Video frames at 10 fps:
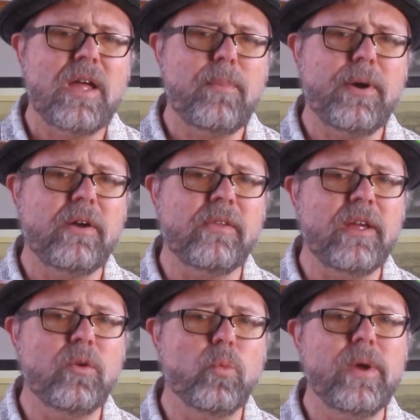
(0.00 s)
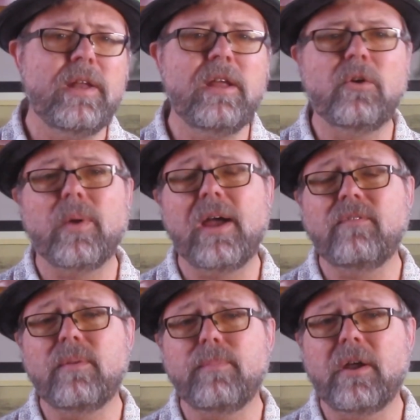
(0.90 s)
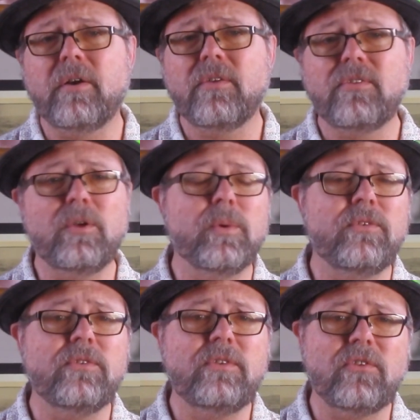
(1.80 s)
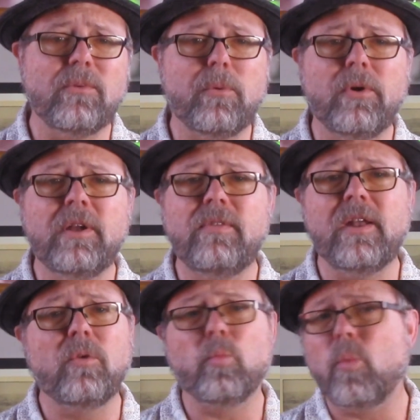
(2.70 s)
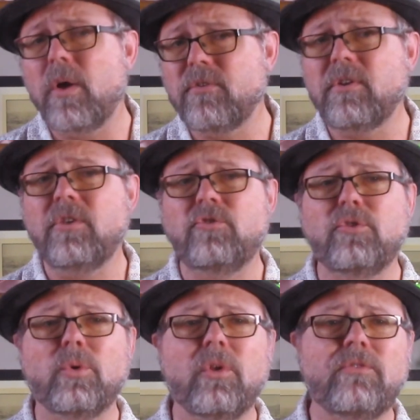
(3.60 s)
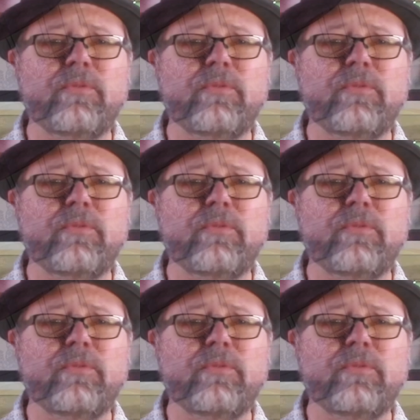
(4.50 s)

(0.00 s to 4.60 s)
Apparently, when he'd arrived in Paris, he was disappointed that it wasn't a Jules